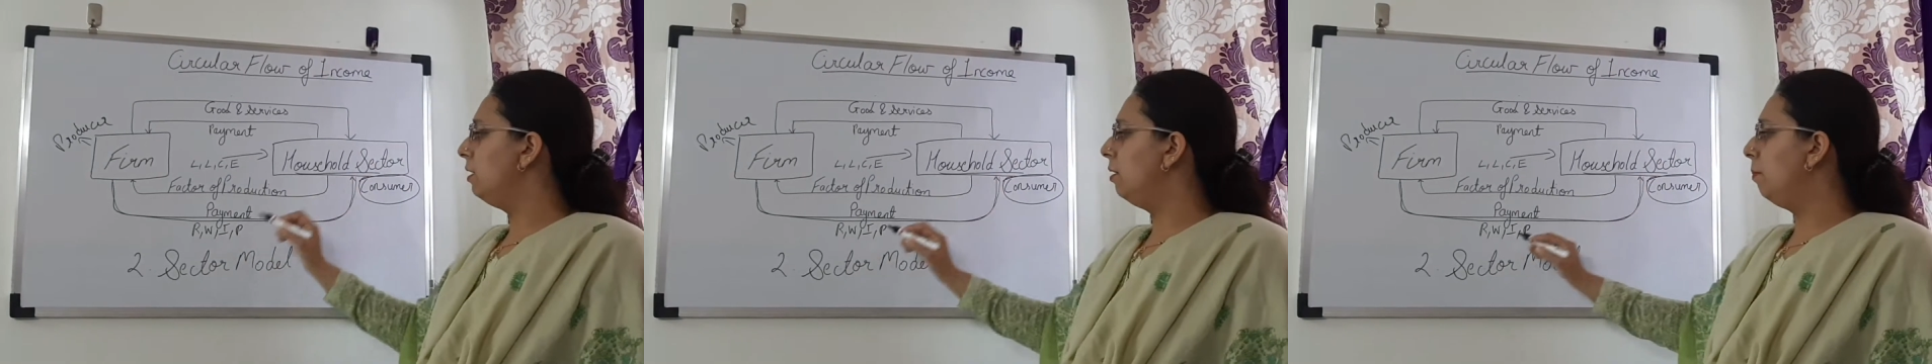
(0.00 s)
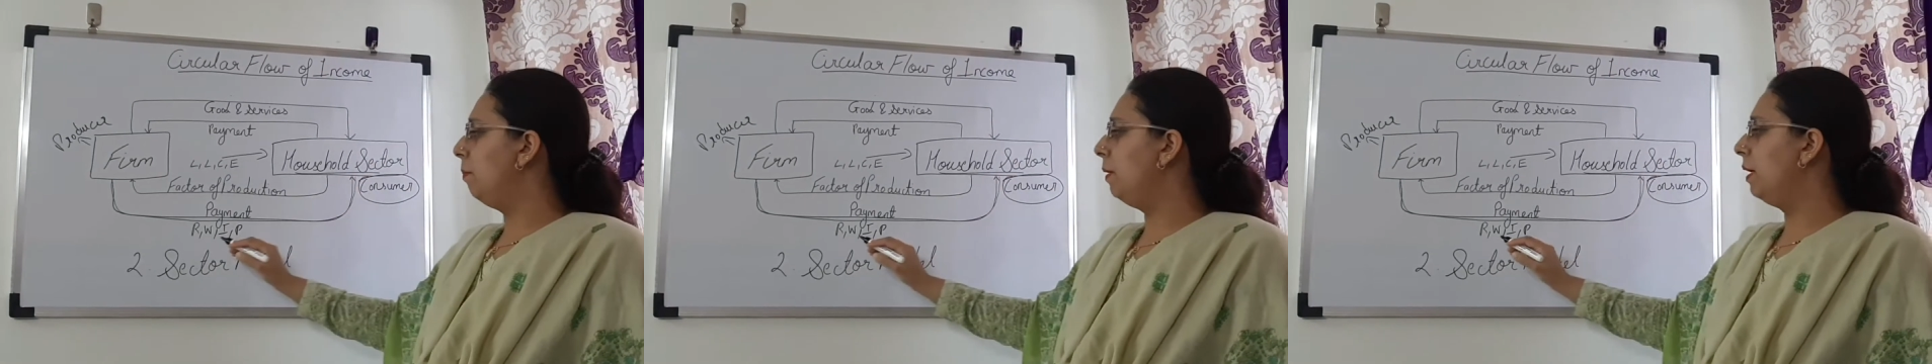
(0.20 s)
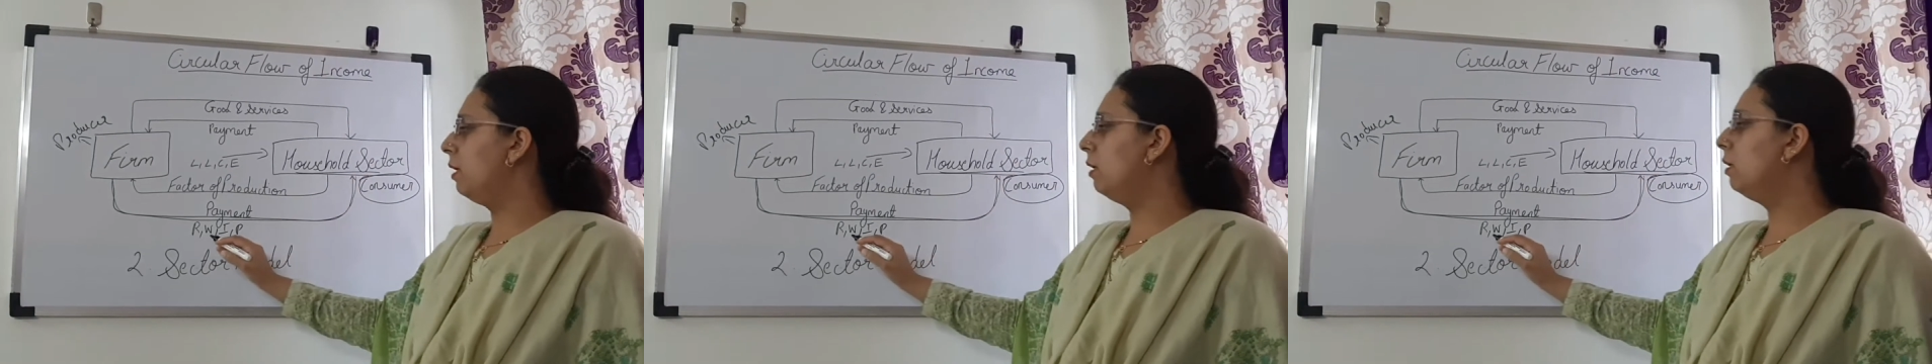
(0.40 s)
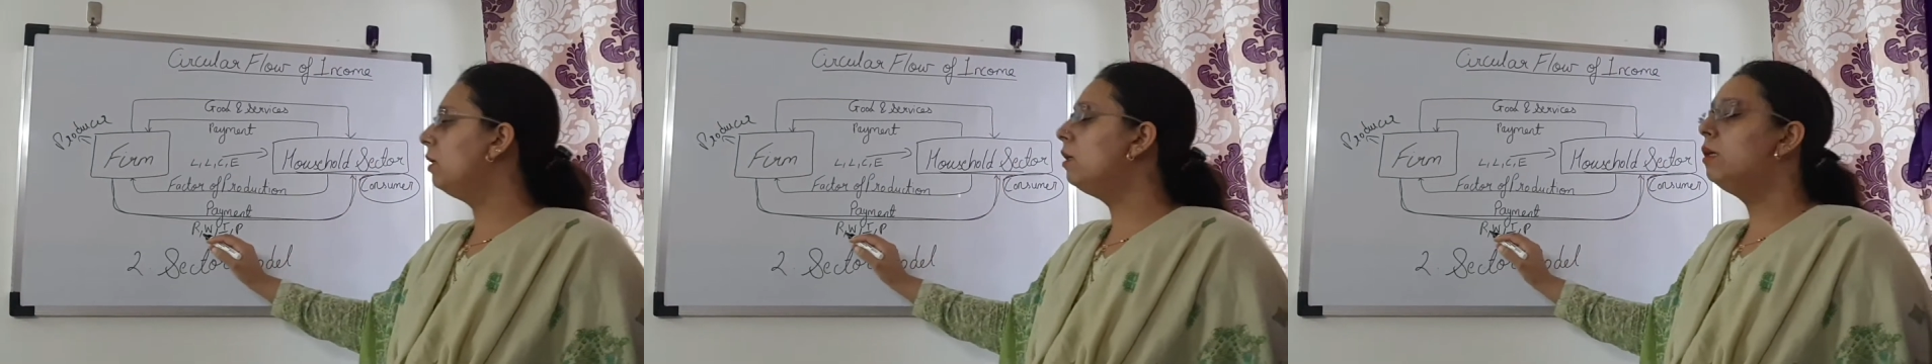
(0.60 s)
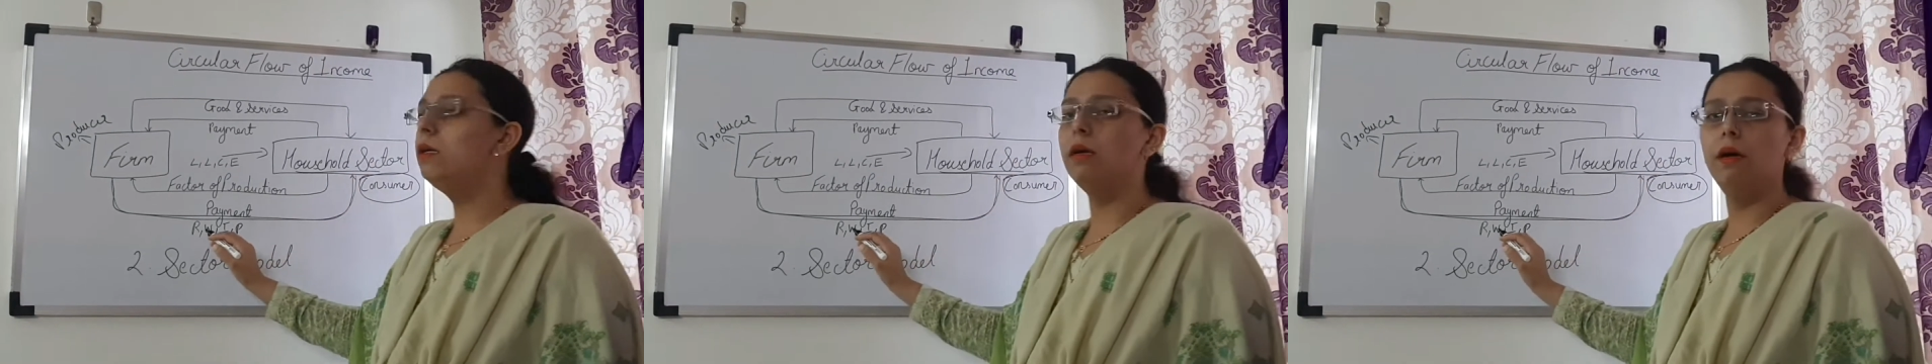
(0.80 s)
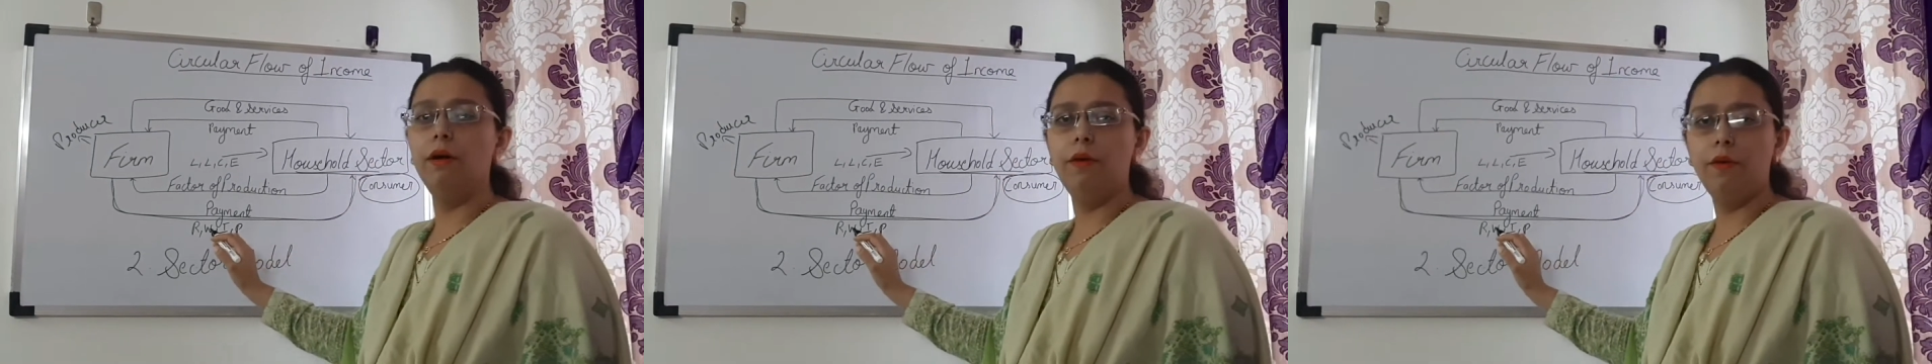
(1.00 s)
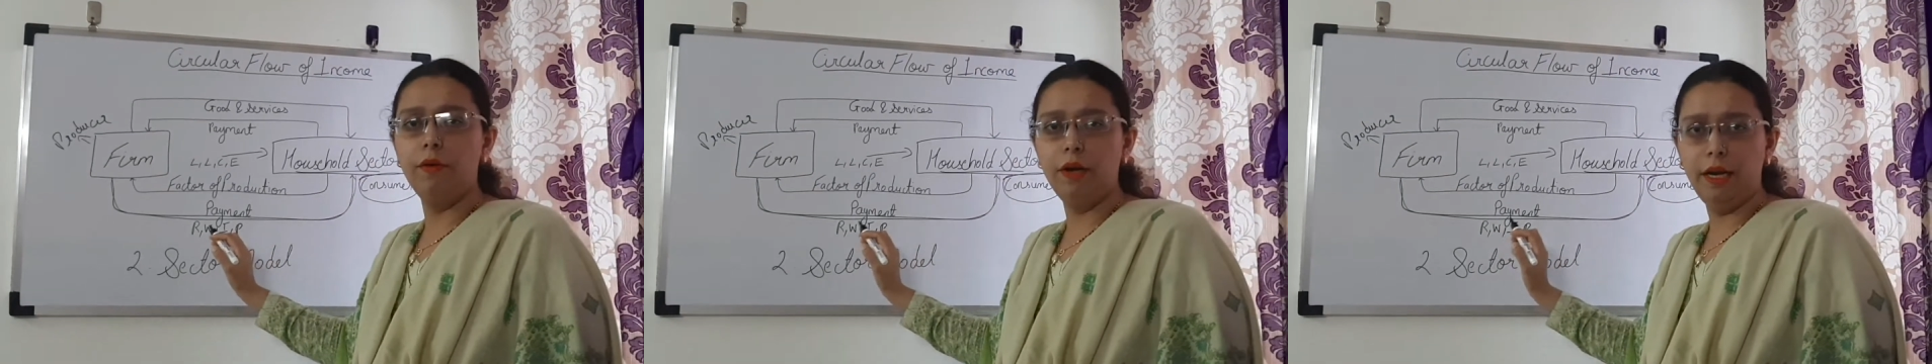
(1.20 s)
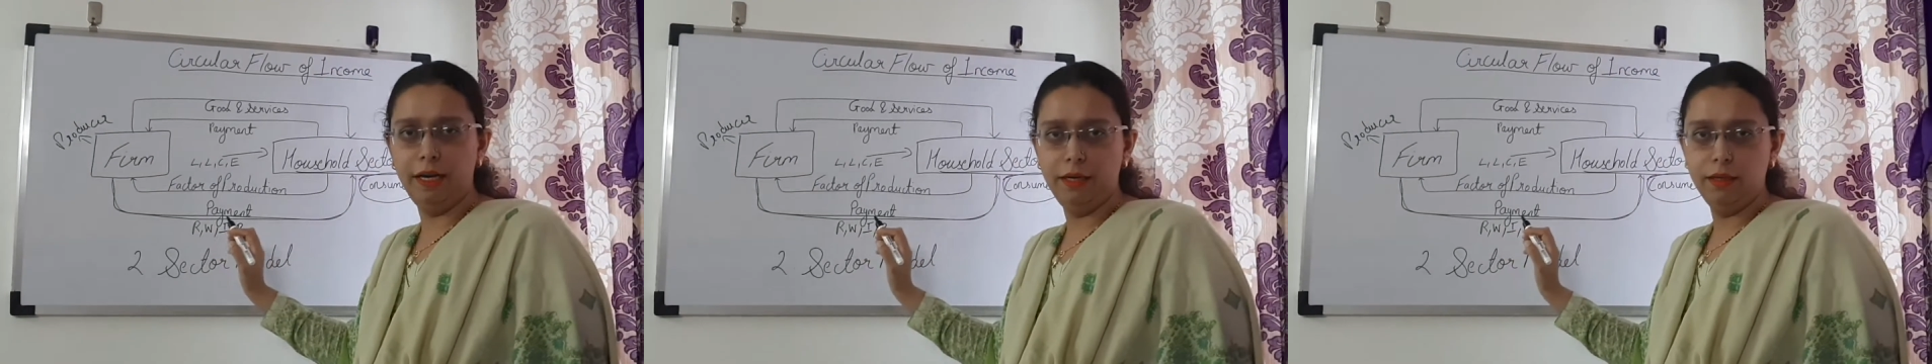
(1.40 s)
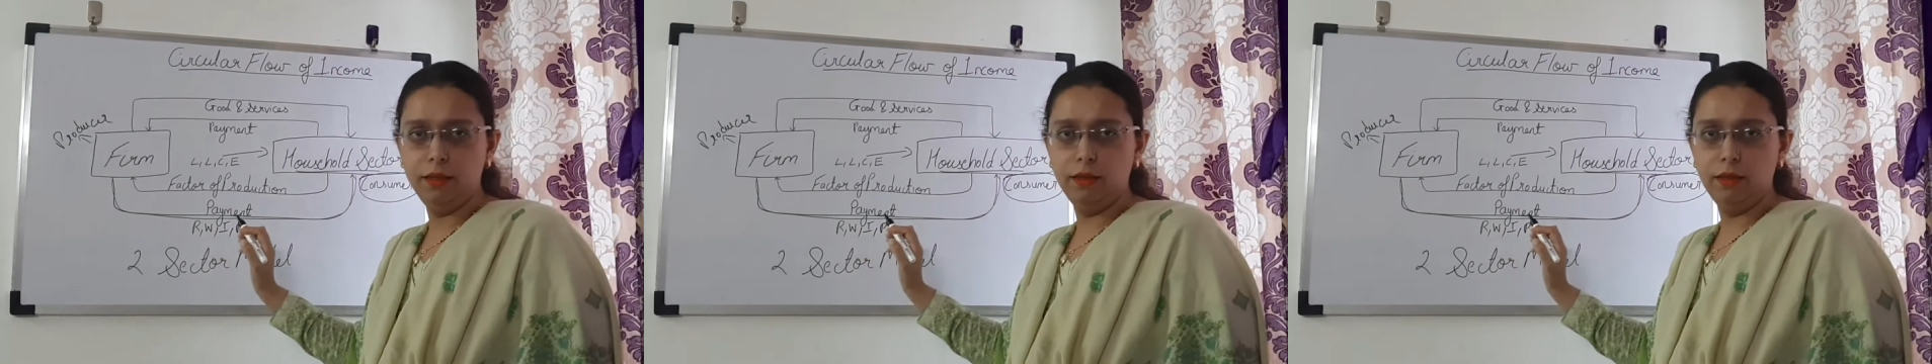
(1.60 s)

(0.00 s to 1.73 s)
they pay a rent.